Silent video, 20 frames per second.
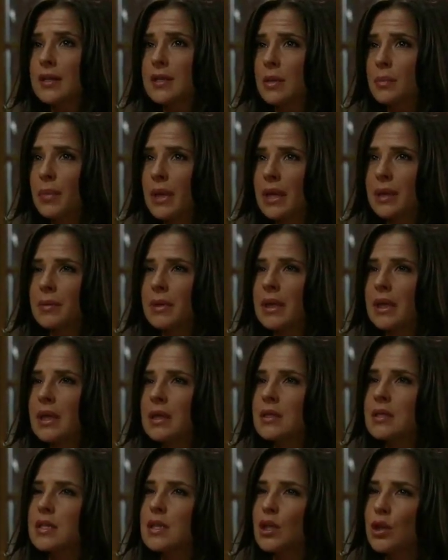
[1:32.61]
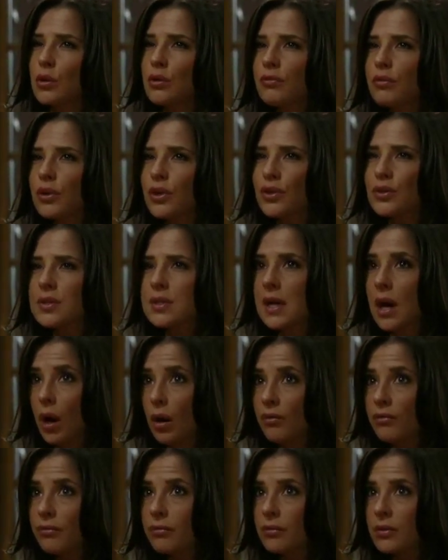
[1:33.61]
as a baby and see you for
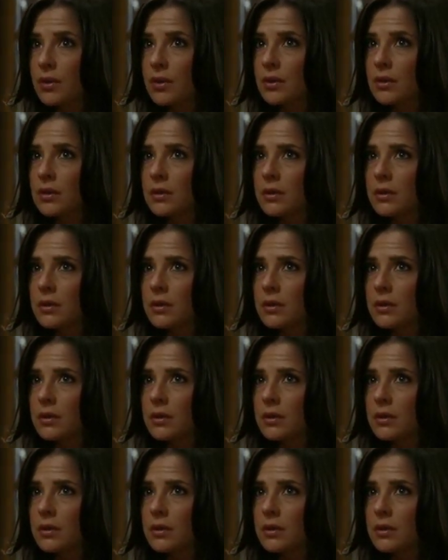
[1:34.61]
yourself.